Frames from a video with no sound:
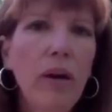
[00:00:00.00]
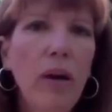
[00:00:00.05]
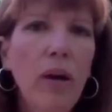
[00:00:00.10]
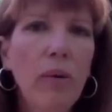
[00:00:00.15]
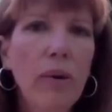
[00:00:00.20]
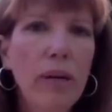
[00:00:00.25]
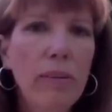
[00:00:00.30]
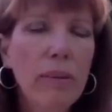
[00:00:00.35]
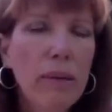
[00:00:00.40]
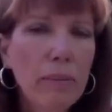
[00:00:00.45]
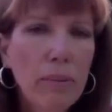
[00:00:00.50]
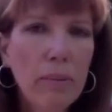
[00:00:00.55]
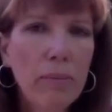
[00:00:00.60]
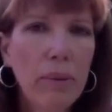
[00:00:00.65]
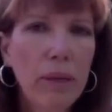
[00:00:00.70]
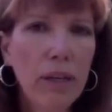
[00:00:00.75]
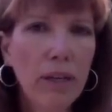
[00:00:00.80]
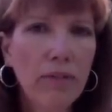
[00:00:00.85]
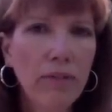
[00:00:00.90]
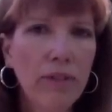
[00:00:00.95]
already be
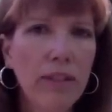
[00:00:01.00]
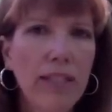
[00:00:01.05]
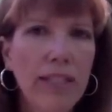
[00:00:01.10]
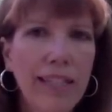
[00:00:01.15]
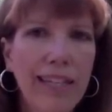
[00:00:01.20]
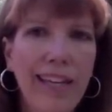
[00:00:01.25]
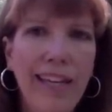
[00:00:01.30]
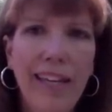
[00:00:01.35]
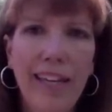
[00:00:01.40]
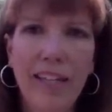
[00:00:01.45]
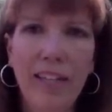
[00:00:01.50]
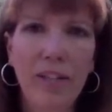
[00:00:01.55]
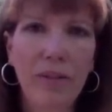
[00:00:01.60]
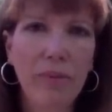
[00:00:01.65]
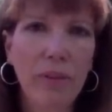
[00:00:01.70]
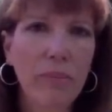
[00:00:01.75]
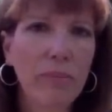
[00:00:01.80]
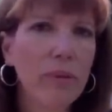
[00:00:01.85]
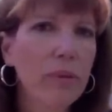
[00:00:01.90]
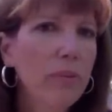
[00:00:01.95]
prepared for the day ahead, and you
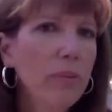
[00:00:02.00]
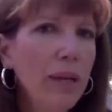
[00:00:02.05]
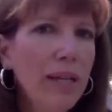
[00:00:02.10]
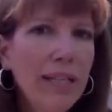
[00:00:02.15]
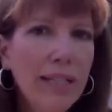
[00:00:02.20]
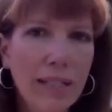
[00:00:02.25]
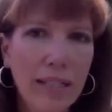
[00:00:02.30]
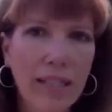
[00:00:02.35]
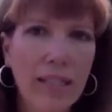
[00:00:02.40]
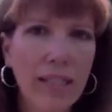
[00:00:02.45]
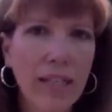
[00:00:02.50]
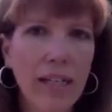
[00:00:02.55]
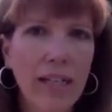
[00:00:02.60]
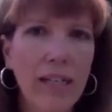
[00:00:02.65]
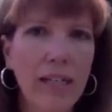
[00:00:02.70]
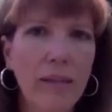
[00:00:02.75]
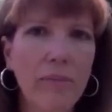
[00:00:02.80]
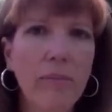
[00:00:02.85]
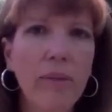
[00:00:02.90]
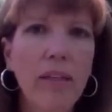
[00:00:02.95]
won't be wasting
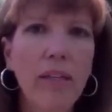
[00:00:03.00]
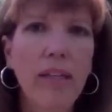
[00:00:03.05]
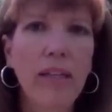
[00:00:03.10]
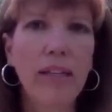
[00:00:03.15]
time